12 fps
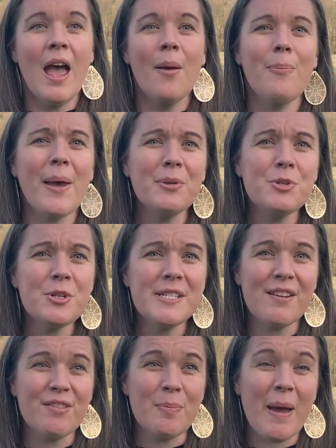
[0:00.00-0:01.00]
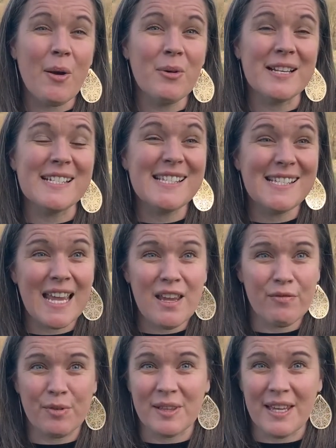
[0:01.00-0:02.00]
Boundaries have the power to
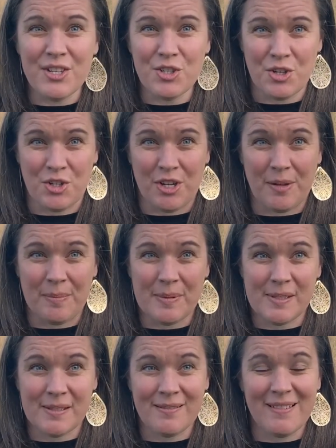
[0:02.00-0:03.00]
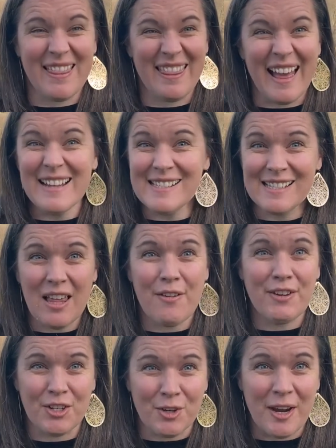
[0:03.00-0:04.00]
save relationships. That's love
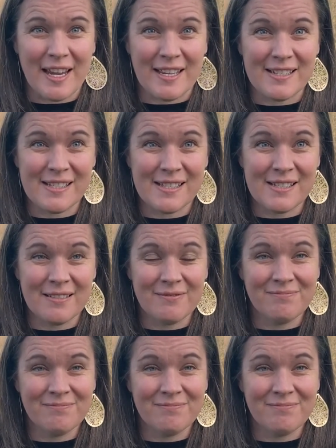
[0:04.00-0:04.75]
and grace.